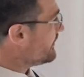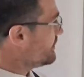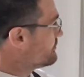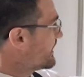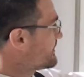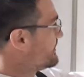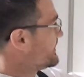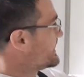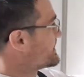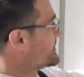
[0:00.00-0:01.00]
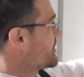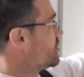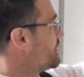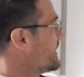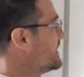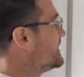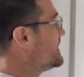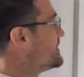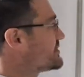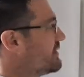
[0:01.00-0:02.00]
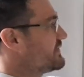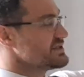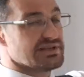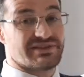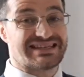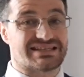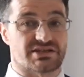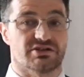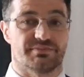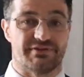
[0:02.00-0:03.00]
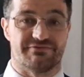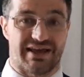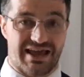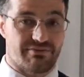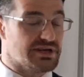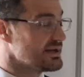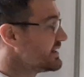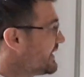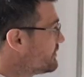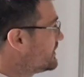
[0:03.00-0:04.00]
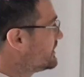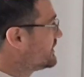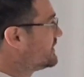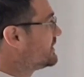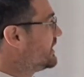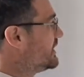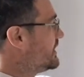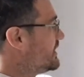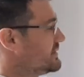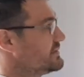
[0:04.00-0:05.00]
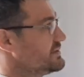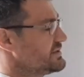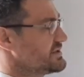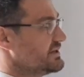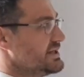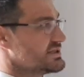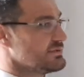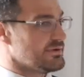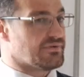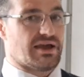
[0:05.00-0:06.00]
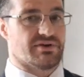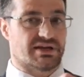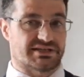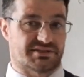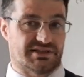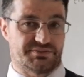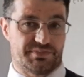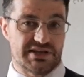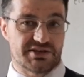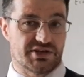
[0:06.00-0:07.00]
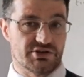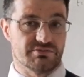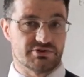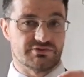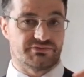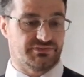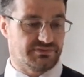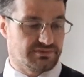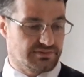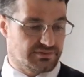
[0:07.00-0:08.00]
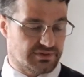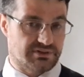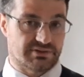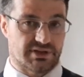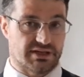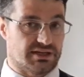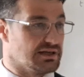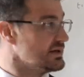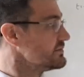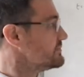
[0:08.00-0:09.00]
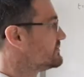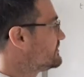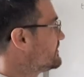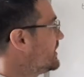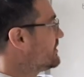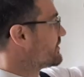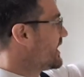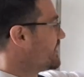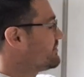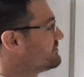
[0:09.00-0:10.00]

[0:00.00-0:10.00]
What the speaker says: rather than the distance OP. So obviously this is going to be varying now. So it's going to be varying as P and Q move along their